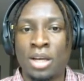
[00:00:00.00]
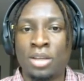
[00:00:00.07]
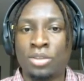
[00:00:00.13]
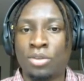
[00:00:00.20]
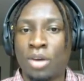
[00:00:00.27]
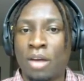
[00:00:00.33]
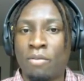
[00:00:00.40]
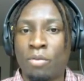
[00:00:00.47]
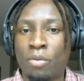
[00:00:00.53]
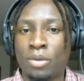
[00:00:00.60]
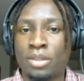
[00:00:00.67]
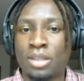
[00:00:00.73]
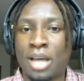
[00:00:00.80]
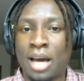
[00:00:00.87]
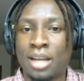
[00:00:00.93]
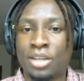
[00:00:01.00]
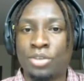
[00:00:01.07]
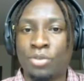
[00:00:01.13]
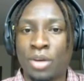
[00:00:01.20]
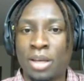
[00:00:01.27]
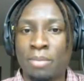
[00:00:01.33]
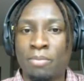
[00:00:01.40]
So everyone's got a
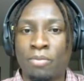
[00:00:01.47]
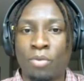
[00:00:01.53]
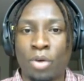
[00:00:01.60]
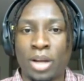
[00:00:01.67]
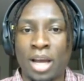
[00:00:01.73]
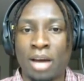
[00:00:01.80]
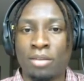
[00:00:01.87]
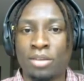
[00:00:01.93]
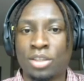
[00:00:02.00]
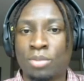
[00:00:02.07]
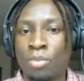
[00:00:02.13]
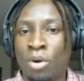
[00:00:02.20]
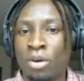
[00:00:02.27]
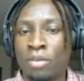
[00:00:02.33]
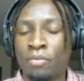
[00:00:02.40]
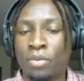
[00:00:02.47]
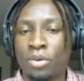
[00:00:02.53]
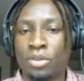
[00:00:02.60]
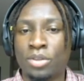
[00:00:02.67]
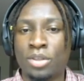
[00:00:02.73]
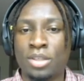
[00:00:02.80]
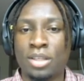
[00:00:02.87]
dream. For countless small
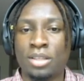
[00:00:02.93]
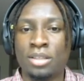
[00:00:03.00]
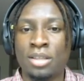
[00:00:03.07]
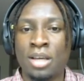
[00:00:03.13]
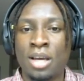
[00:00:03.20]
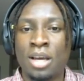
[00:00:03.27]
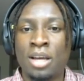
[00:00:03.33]
influencers, it's